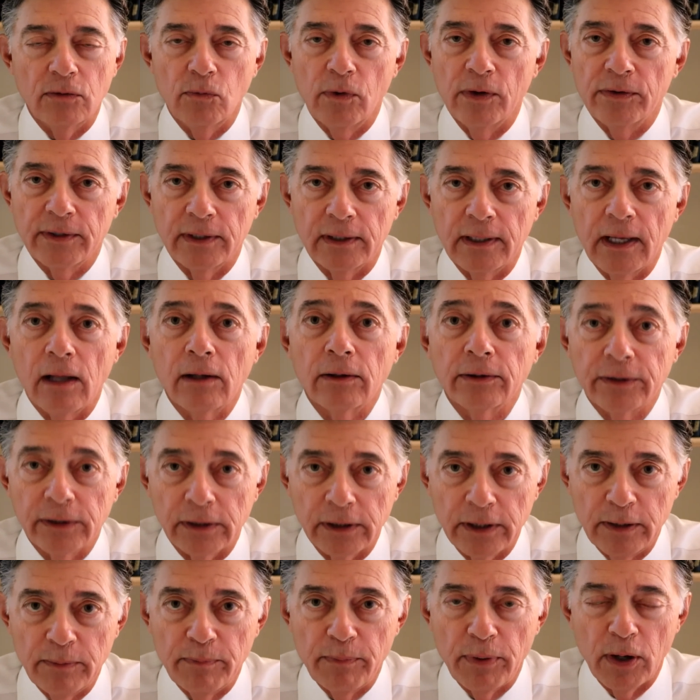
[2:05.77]
with an
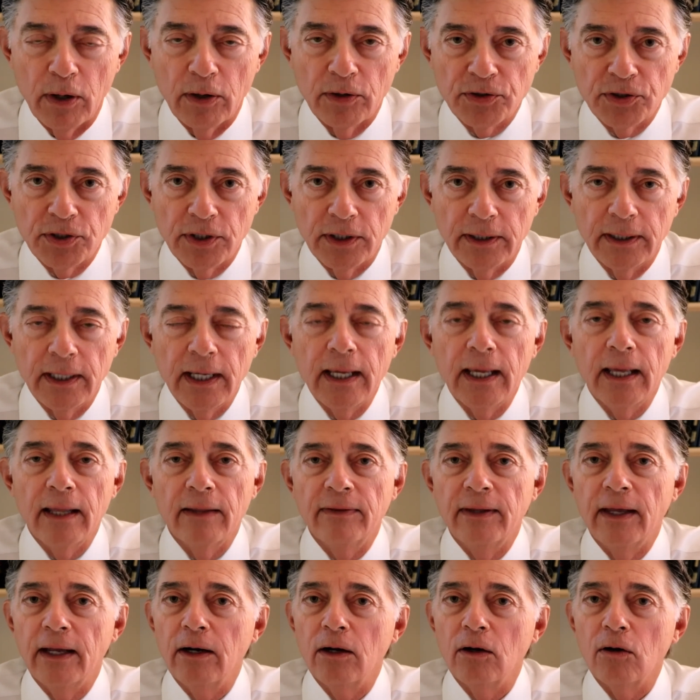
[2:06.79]
elderly person,
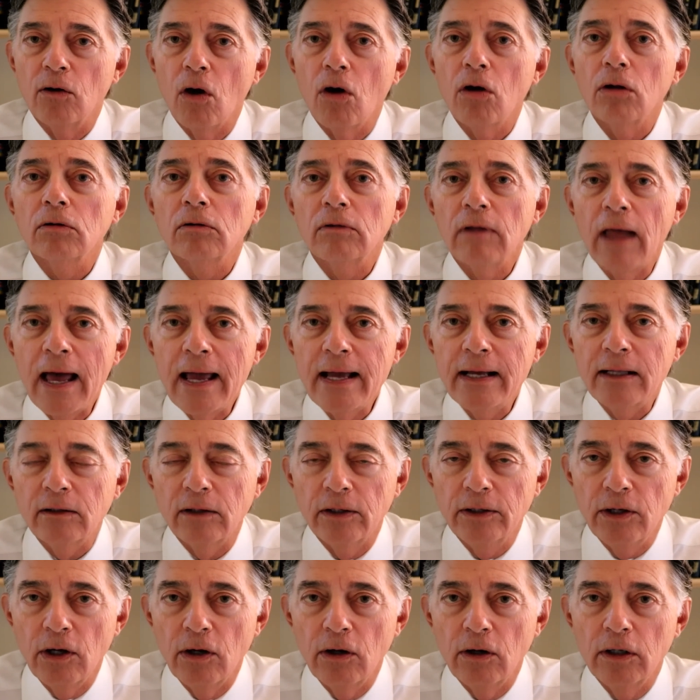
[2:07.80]
then in all
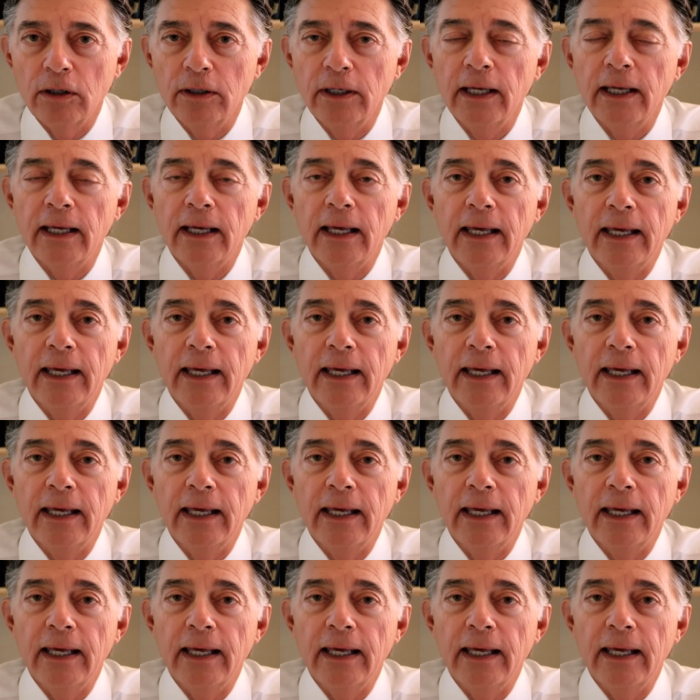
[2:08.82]
likelihood,